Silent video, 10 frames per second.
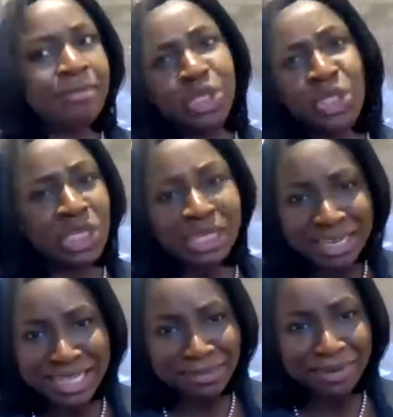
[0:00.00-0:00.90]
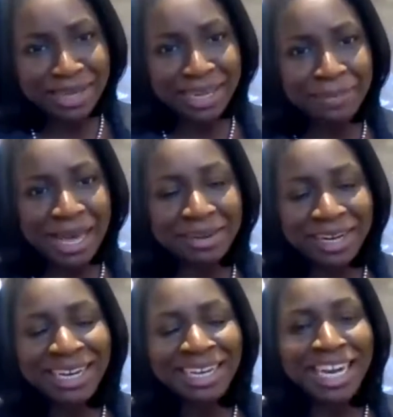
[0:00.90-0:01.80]
shouldn't just be about
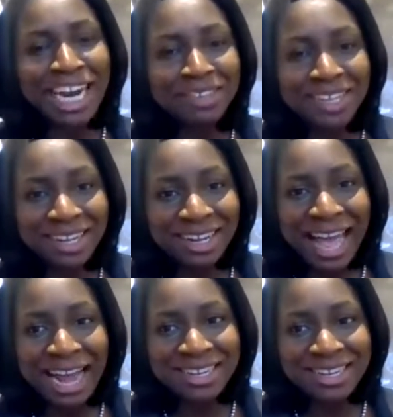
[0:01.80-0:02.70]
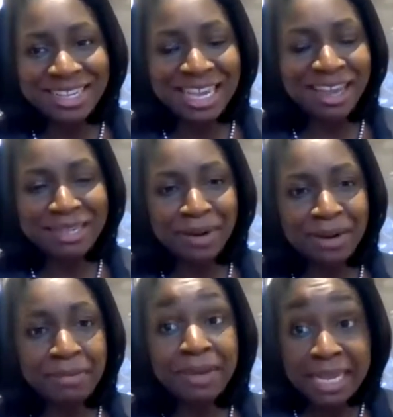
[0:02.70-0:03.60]
Henrietta Wax and Tuskegee
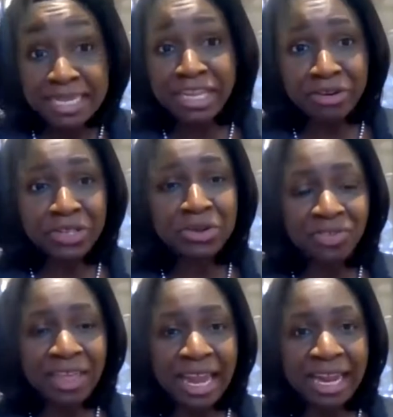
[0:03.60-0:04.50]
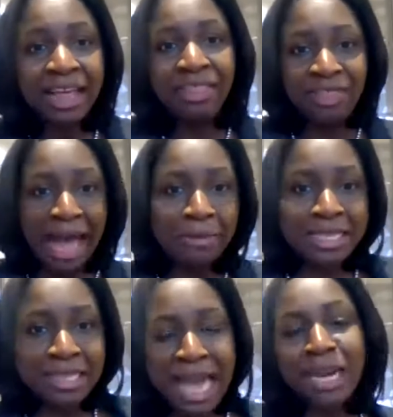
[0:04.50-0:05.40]
Experiment, because then you do think that
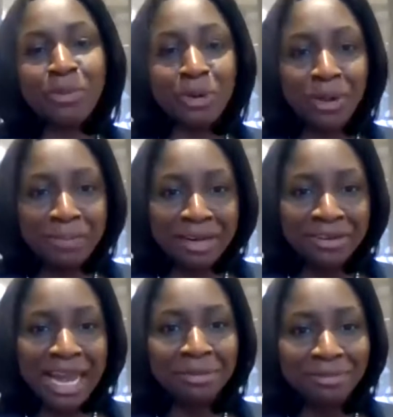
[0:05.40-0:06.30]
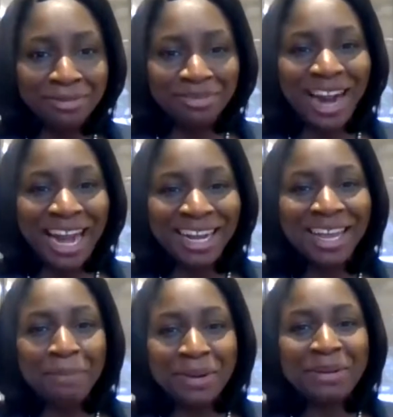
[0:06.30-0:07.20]
was then and we're all better now, right?
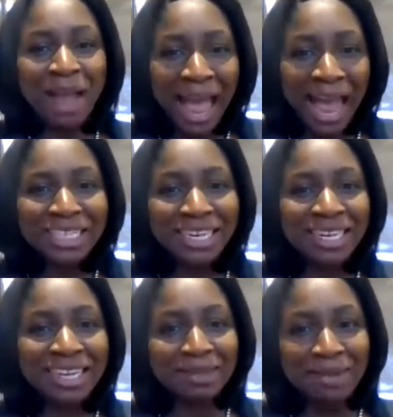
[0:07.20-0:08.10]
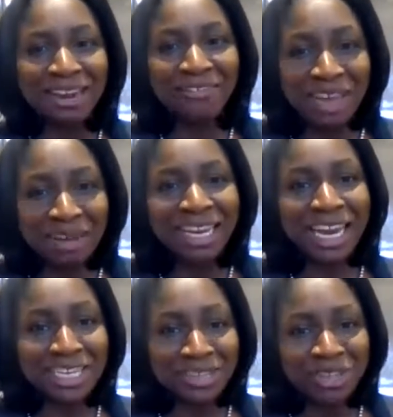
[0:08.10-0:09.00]
But you actually need some kind of
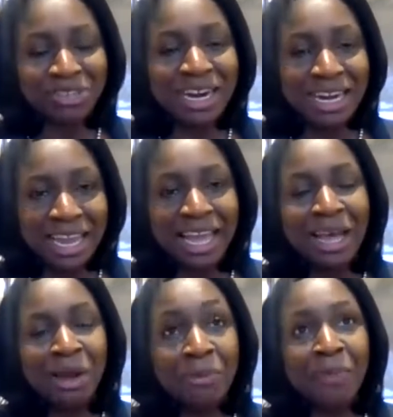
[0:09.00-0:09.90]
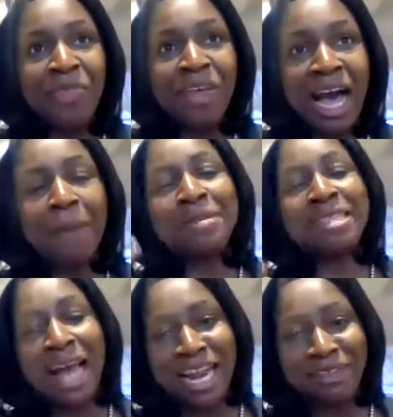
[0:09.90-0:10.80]
foundational training. The
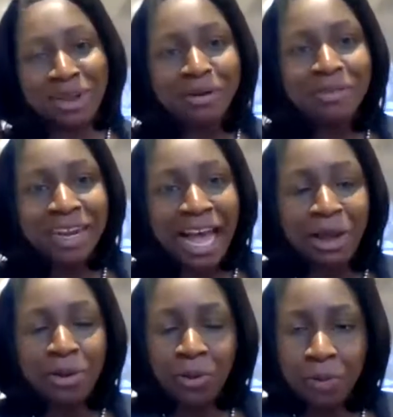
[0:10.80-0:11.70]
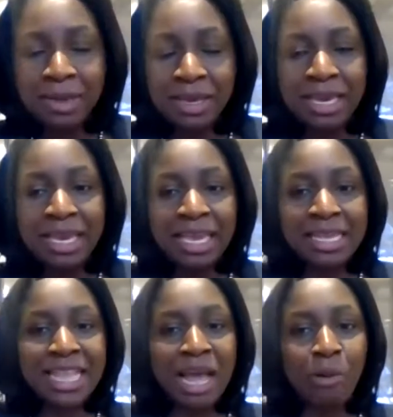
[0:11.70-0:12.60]
upside of COVID, I hope,
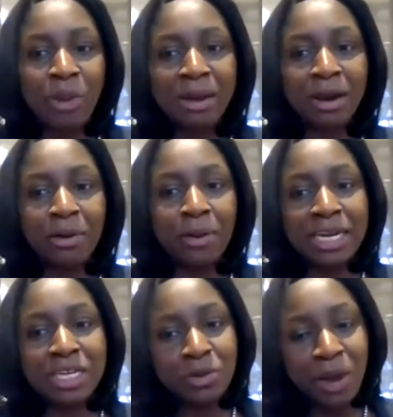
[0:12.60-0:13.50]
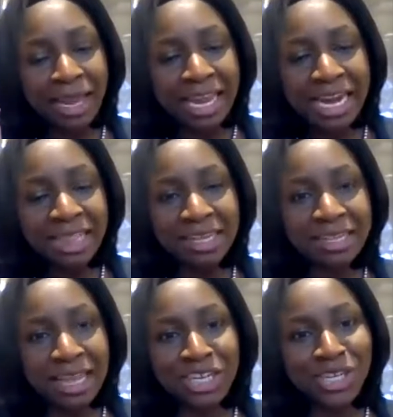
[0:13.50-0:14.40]
is that we are going to, in
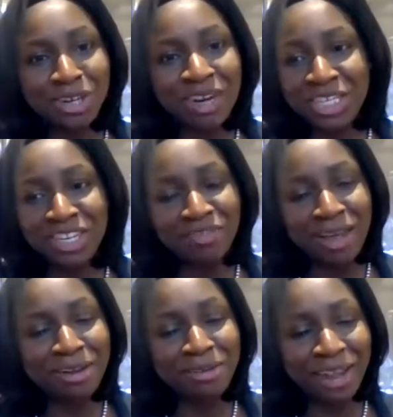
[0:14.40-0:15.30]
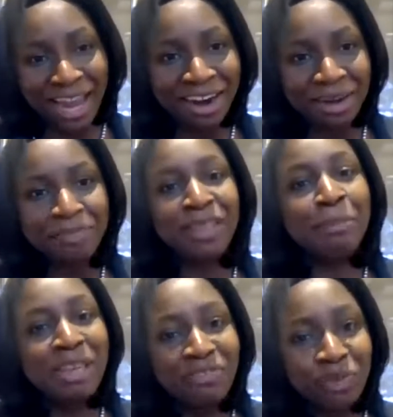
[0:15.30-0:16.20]
this next generation of medical care,
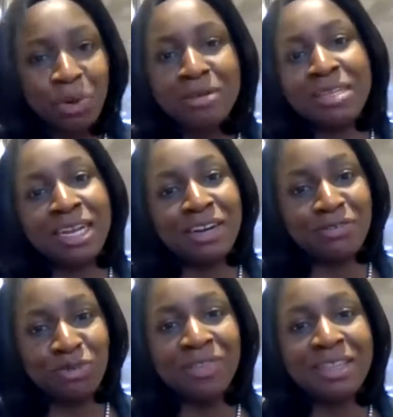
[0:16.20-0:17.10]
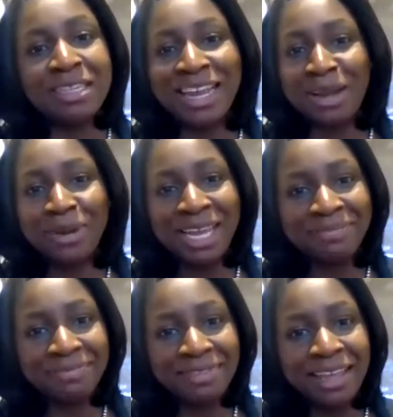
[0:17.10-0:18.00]
be forced to confront this inequity
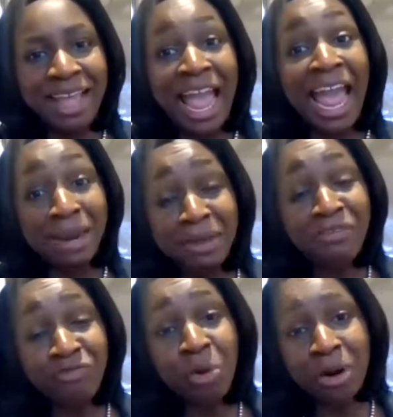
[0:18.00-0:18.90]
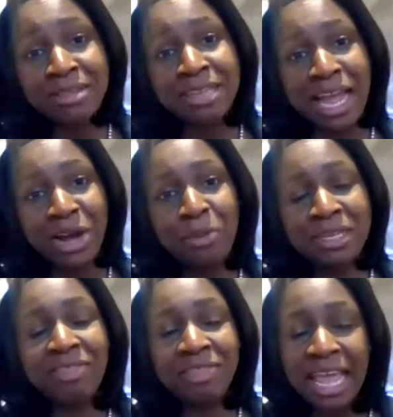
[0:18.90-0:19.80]
and be forced, I hope,
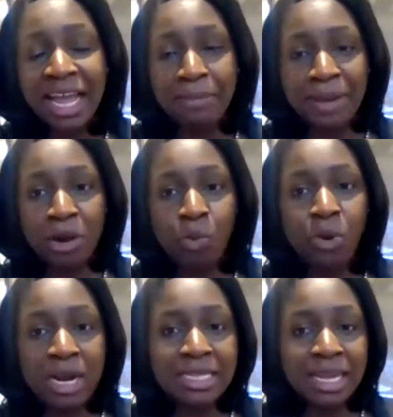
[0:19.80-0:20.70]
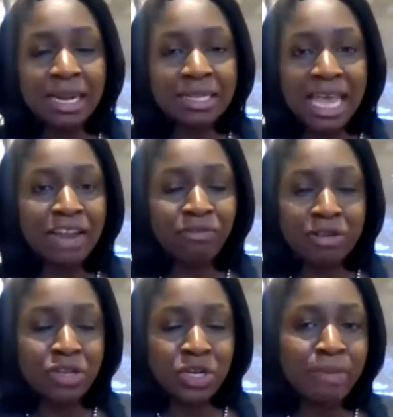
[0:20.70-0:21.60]
to think about what is it going to take for
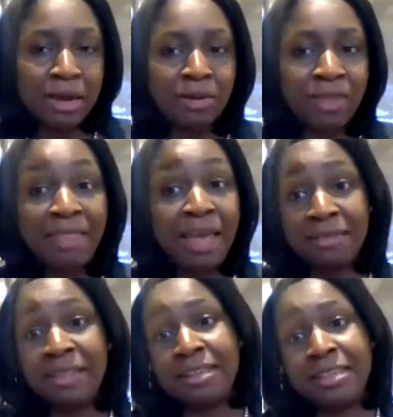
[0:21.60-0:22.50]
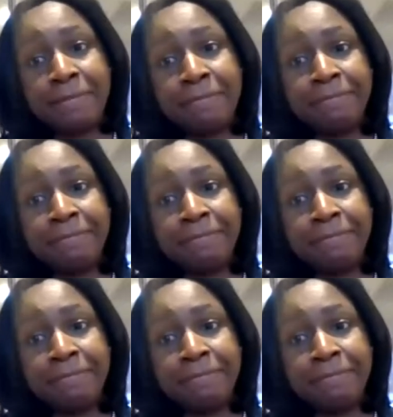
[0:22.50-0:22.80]
us to be better on the other end of this.